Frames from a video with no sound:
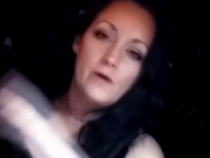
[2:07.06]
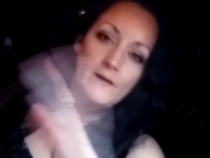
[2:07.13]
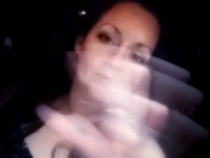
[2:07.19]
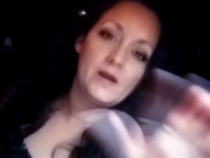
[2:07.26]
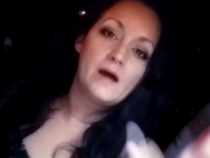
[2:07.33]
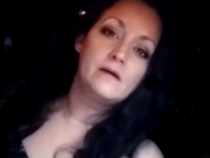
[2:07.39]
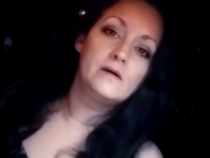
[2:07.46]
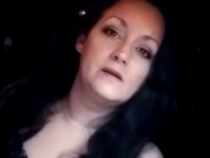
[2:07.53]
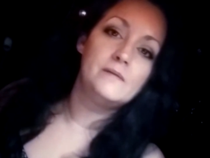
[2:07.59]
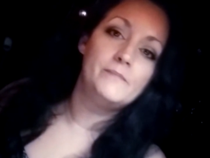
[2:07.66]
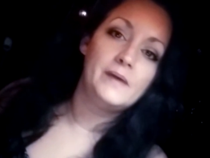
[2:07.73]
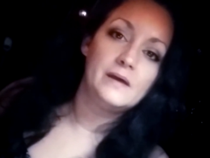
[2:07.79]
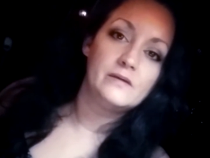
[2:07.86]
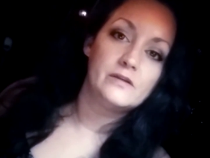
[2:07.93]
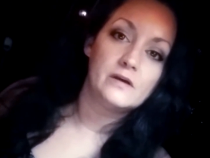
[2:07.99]
I'm not going to
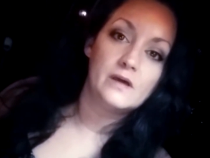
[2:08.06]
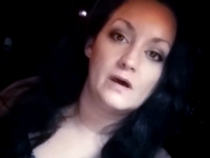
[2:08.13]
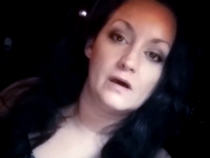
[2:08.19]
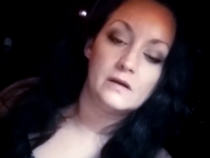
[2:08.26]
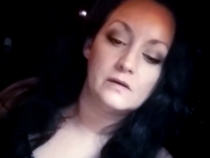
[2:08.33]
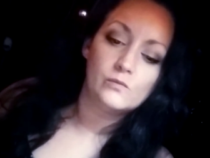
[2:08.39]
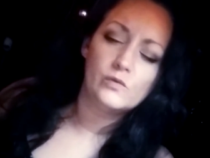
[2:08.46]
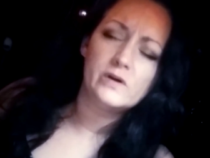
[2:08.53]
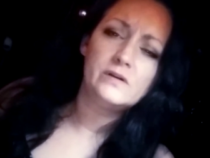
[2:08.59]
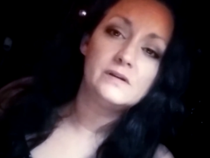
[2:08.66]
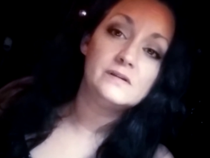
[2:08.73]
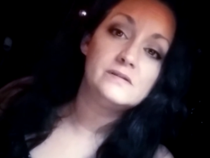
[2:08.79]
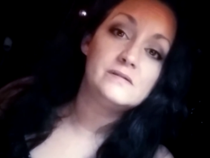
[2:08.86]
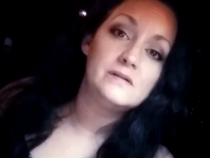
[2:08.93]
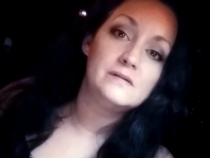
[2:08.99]
make the cut. What
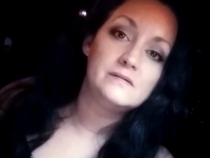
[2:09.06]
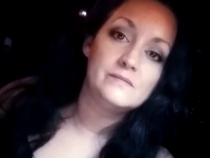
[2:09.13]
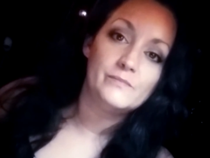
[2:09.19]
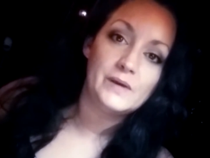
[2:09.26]
does this